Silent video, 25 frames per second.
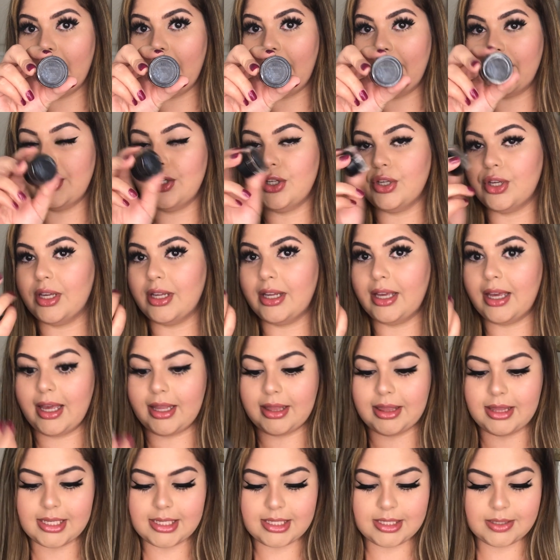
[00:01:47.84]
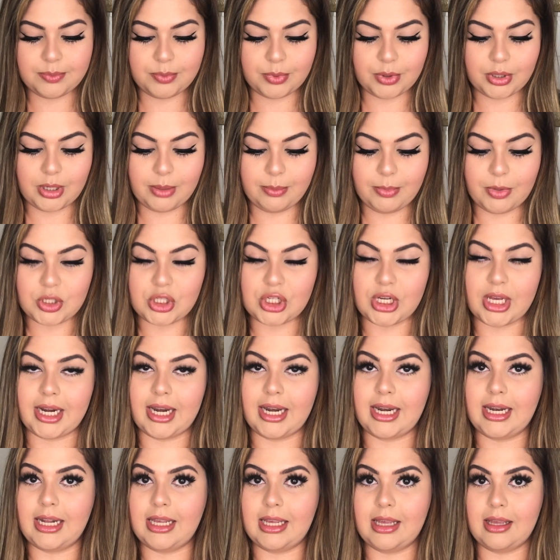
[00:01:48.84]
and you can get this pretty much at
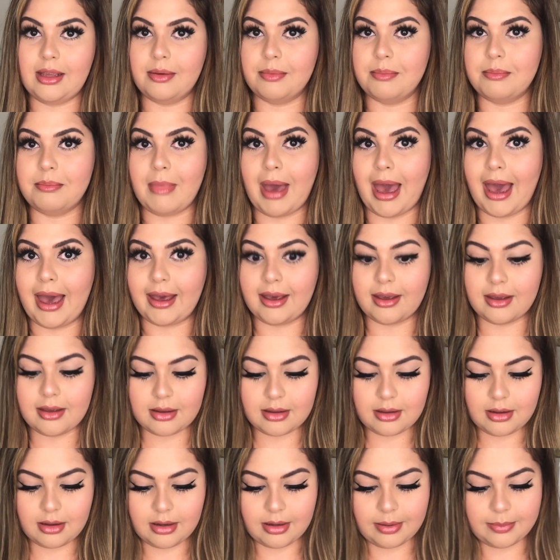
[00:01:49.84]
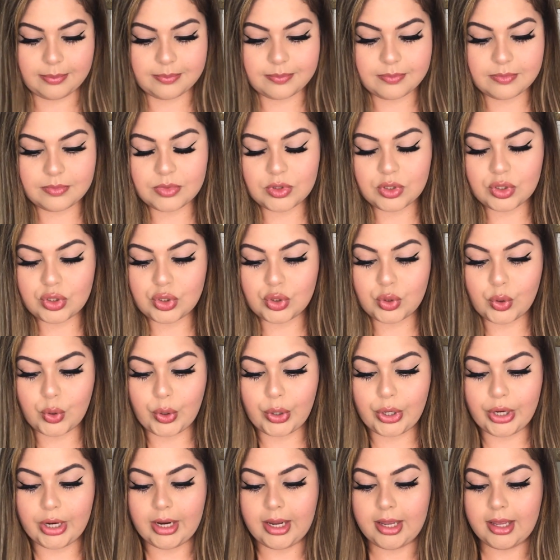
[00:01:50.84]
any MAC
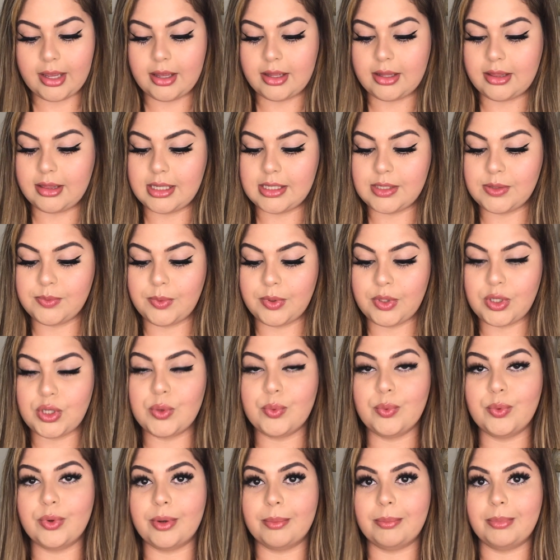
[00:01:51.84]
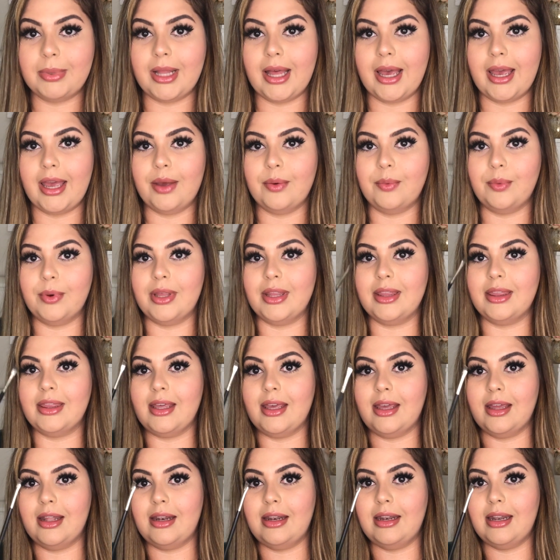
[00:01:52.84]
store. And this one you would apply with
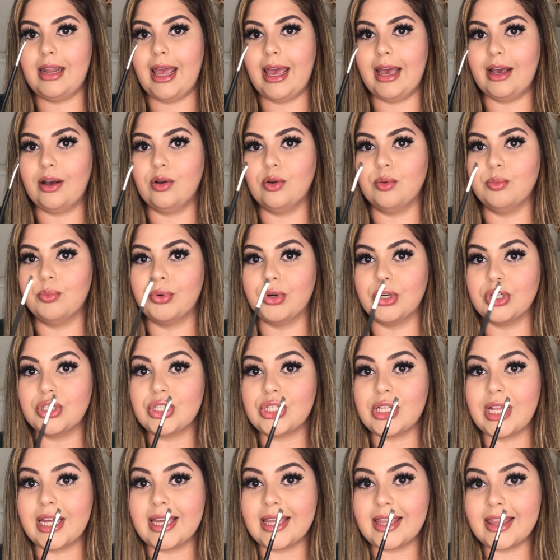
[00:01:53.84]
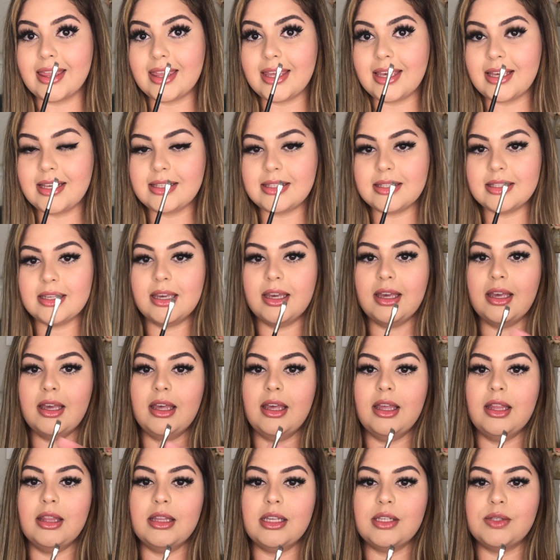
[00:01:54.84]
an angled brush like this.
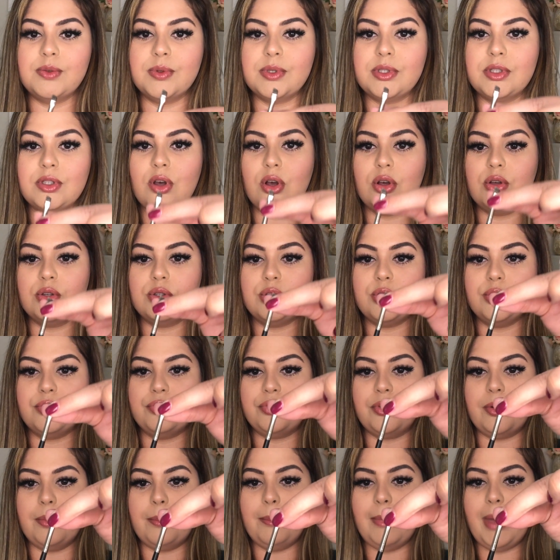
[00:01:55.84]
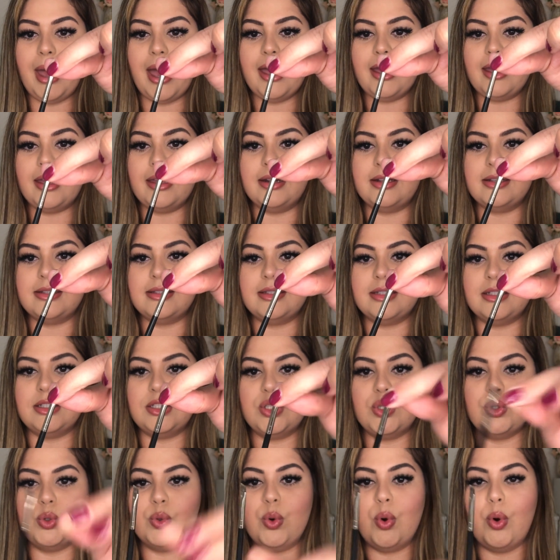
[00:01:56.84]
This one's also from MAC, and it's the
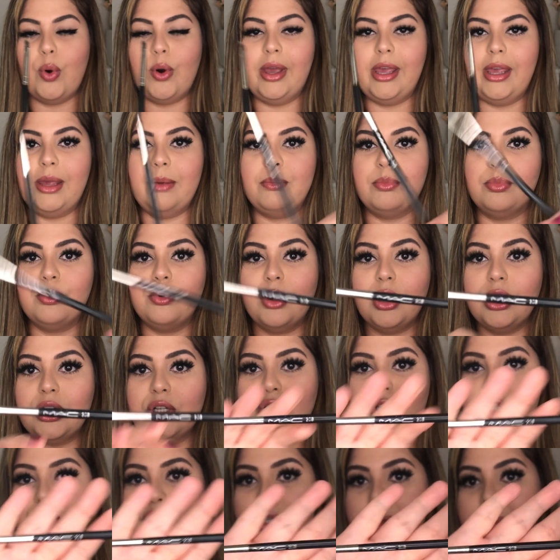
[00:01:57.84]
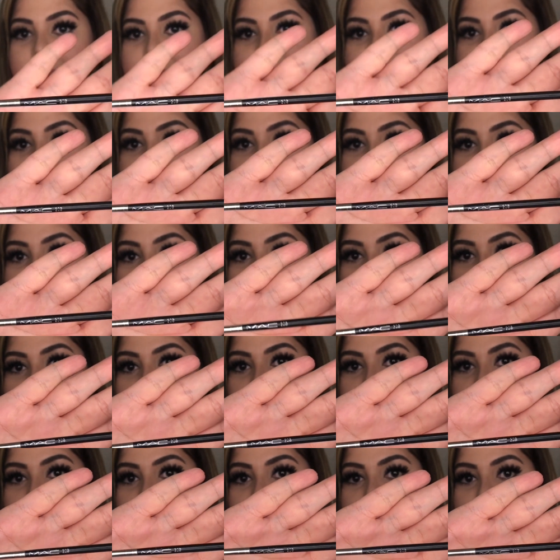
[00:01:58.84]
208 brush.
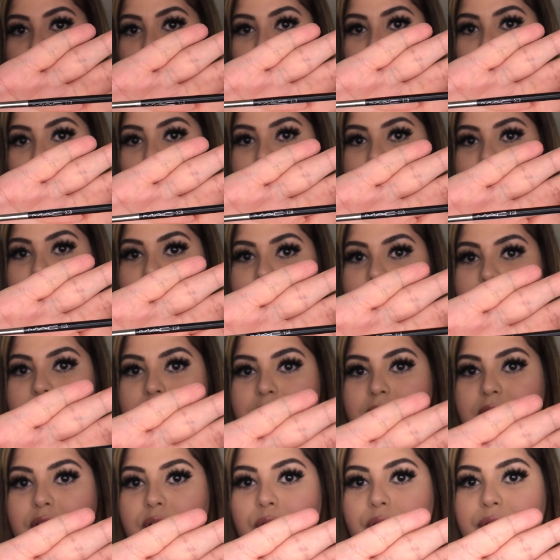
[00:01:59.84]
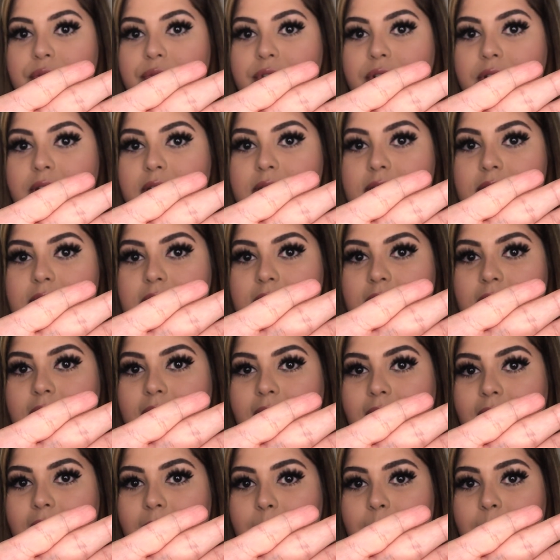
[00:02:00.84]
It's so old, I don't even know if you could see the
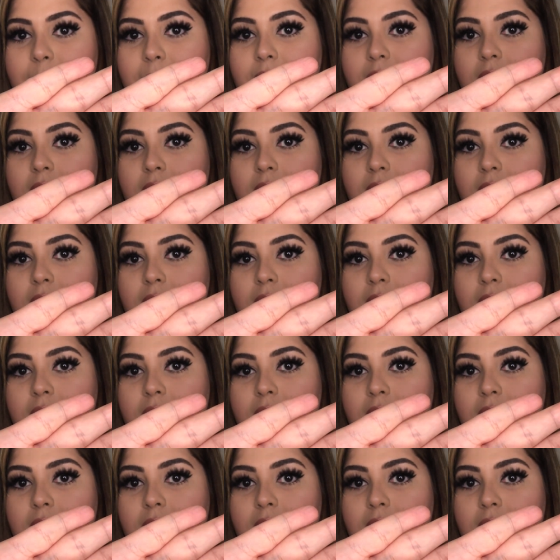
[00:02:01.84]
name,